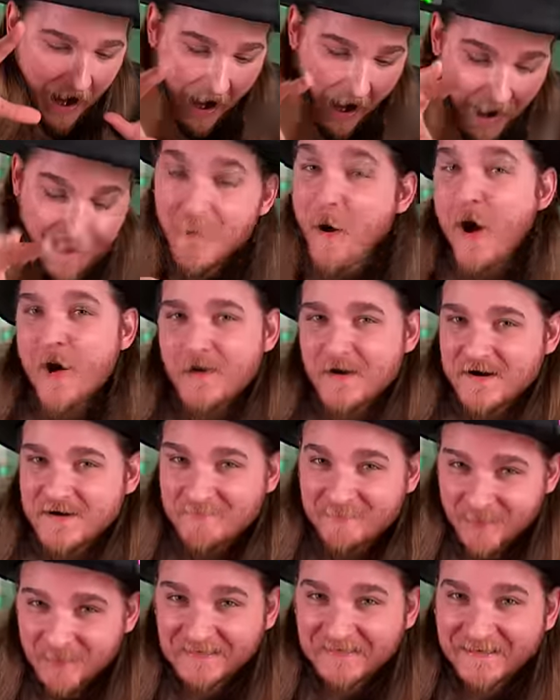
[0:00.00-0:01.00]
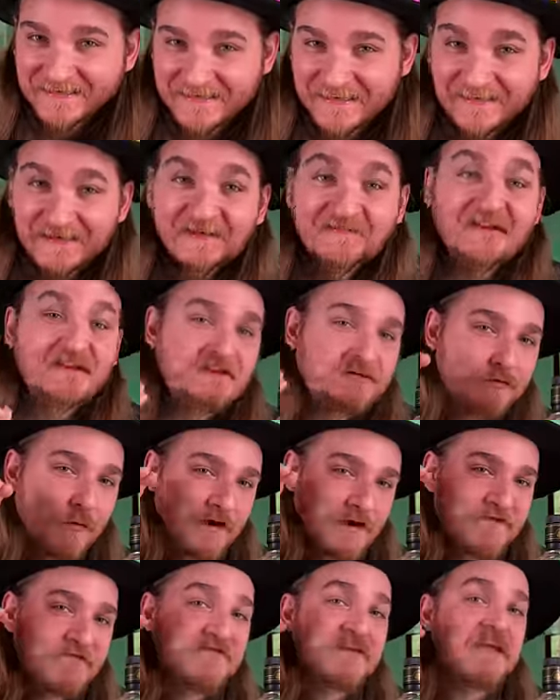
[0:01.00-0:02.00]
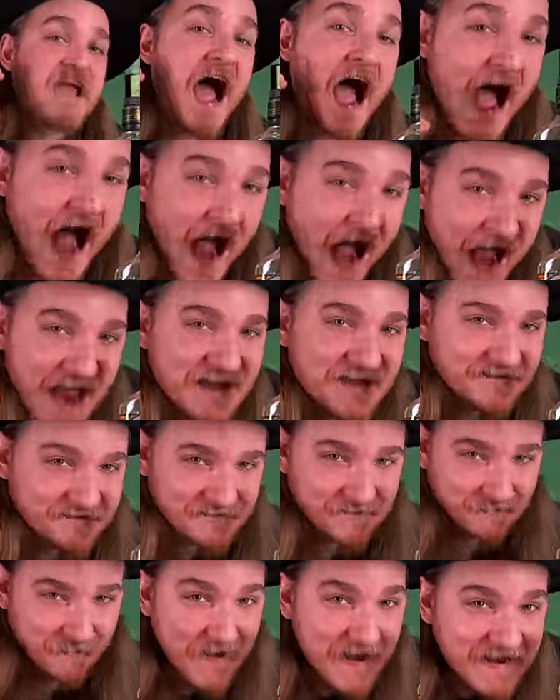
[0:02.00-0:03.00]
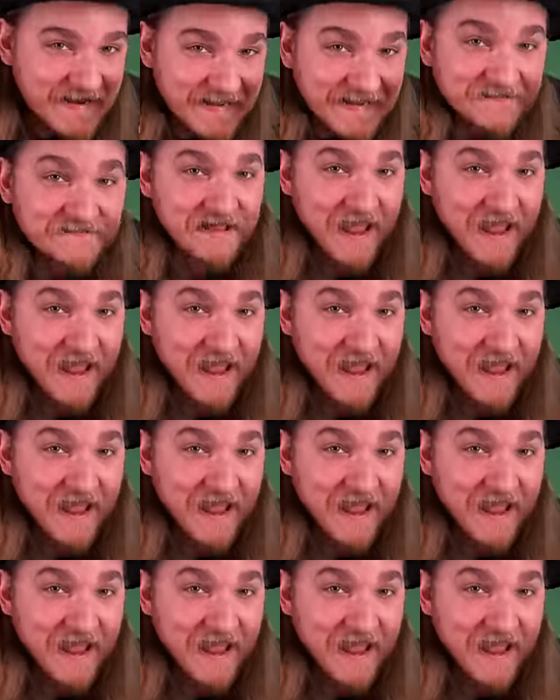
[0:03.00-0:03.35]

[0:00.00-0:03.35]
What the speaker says: I'm already predicting this is one of the highest ratings